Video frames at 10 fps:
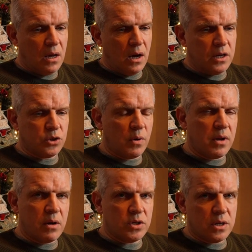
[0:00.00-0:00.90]
and it's one of
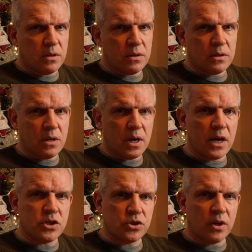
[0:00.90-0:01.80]
those
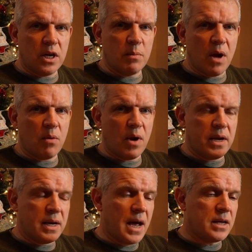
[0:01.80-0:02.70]
occasions on eBay where
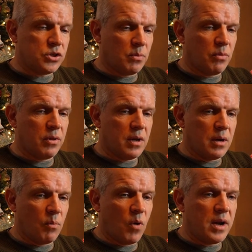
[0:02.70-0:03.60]
you get something
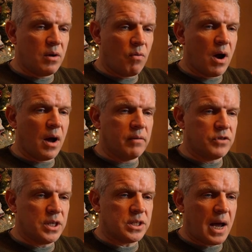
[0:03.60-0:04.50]
and when it arrives it's